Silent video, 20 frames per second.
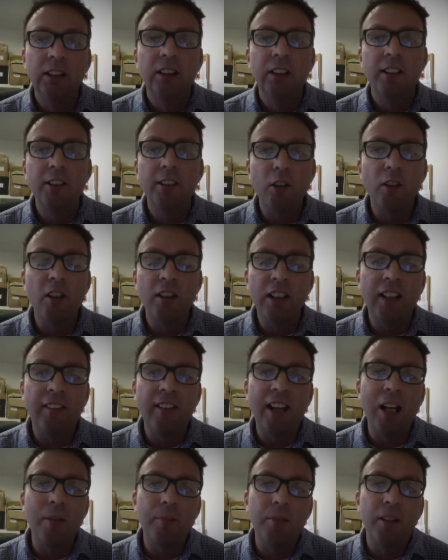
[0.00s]
Not only
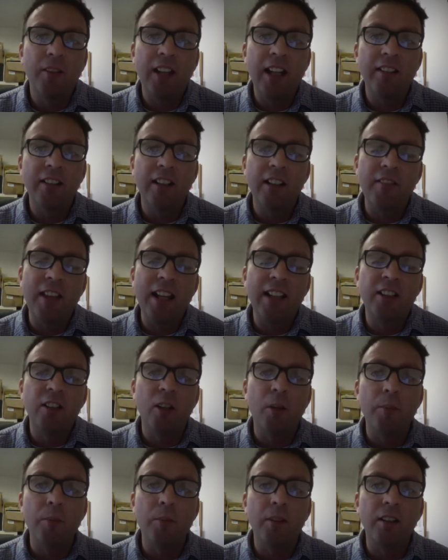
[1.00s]
that, but they, their
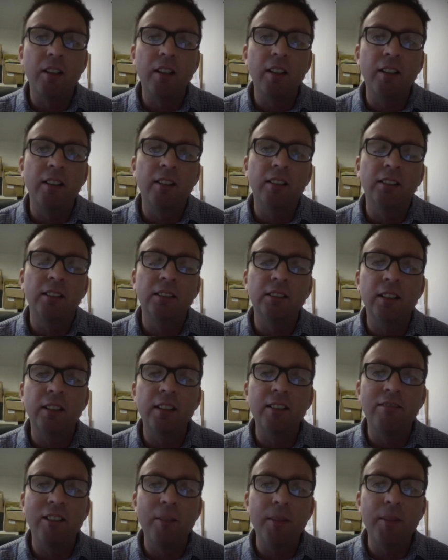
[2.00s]
job can
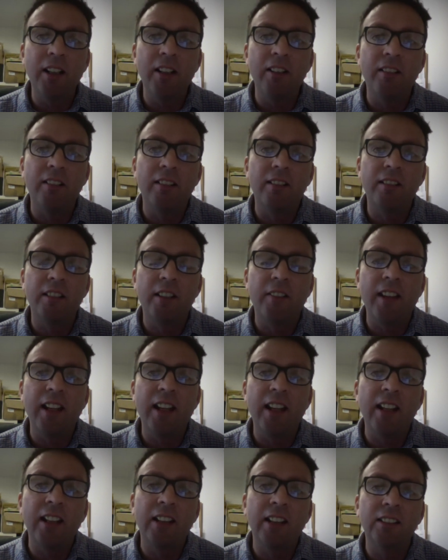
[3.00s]
contribute to
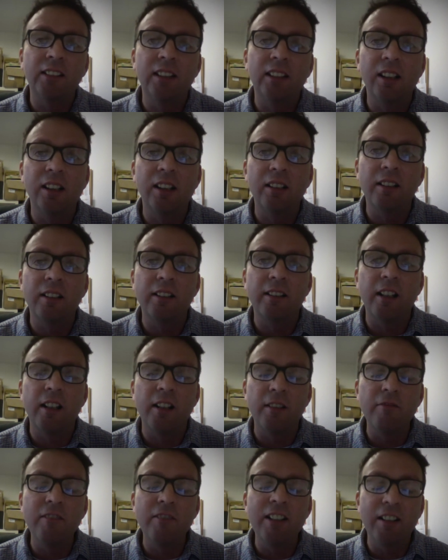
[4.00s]
their uh, uh,
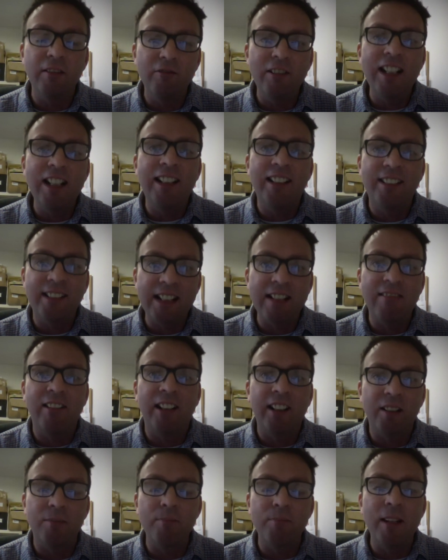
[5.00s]
really, really
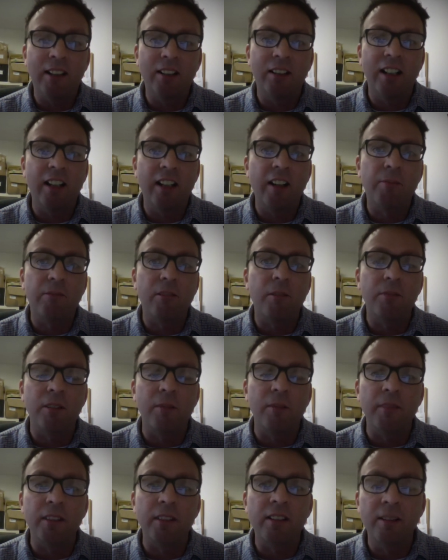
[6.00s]
serious mental health
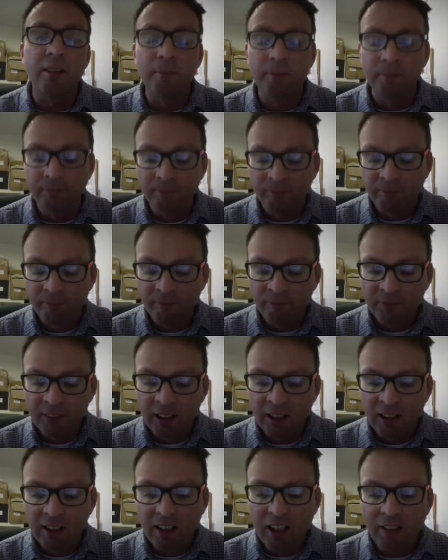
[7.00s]
problems. Yes.
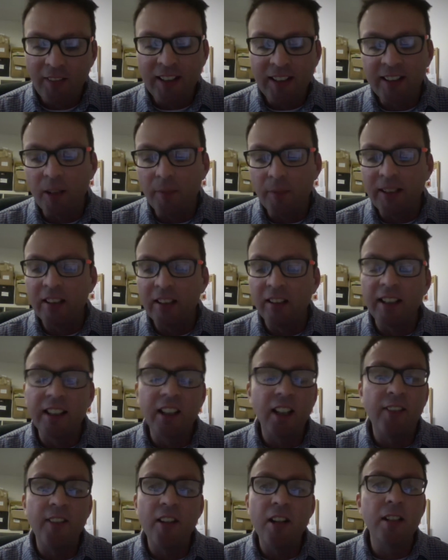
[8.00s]
I think something like
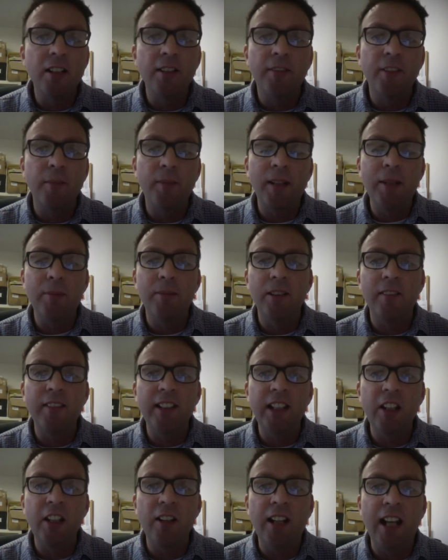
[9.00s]
a third of the people in
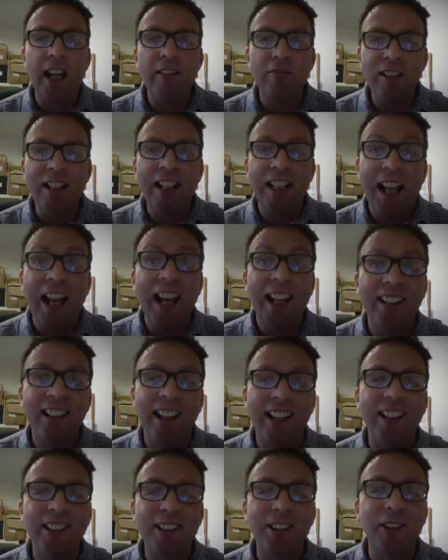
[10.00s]
the UK really hate
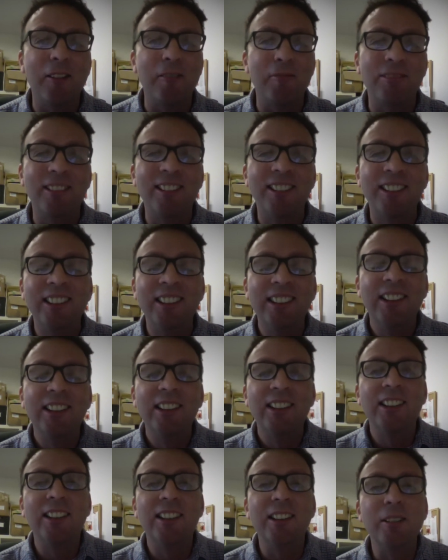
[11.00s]
their job.
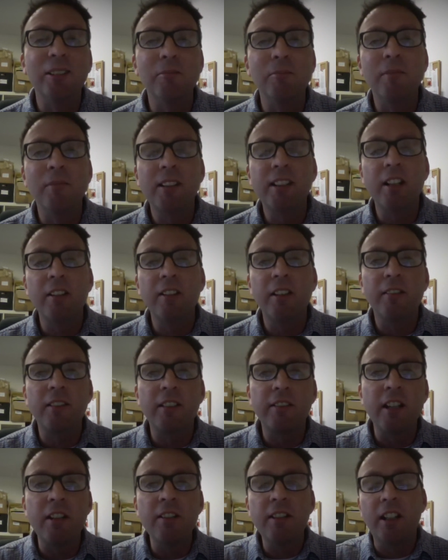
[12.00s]
Um, so
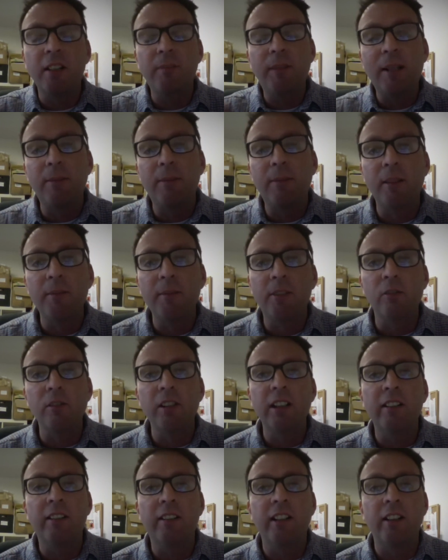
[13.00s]
those are the people I'm
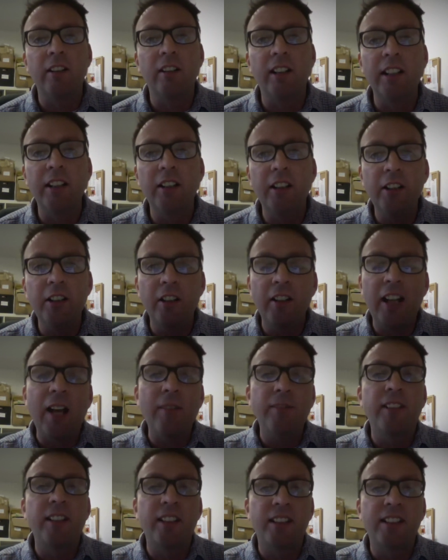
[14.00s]
talking to. Like you don't
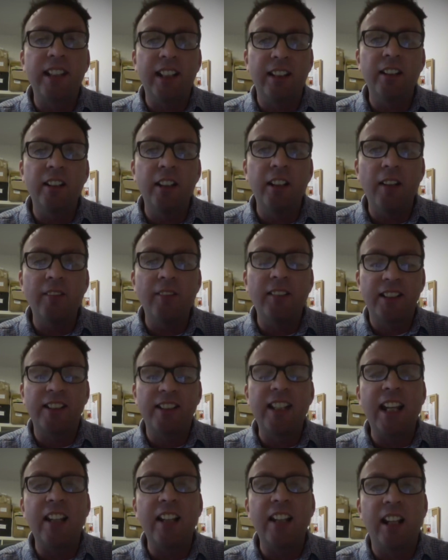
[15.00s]
have to stick, you don't have to
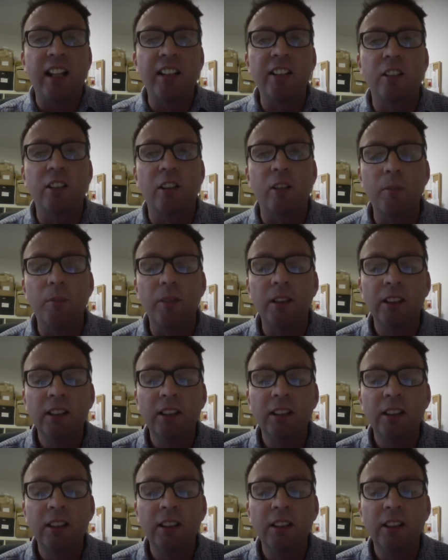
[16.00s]
stay in that job.